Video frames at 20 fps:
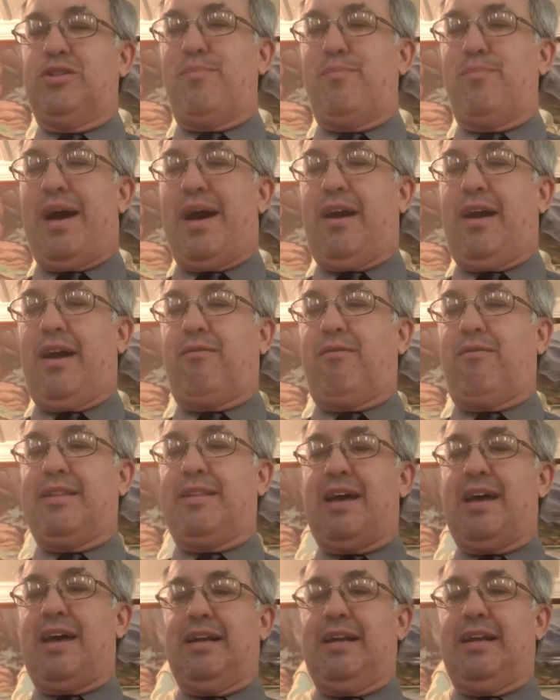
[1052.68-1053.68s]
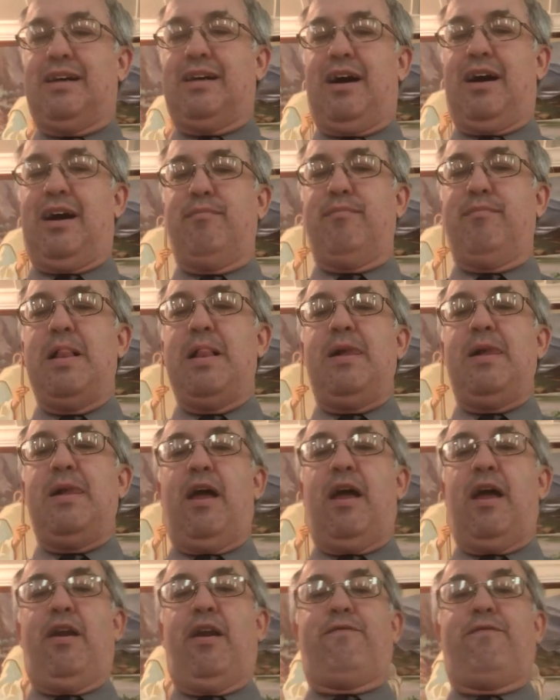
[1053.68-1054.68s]
a battle at that time.
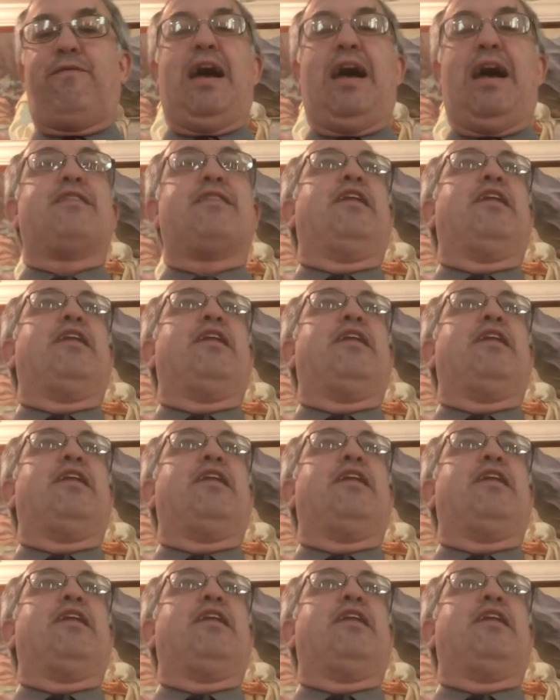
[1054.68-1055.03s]
And the fact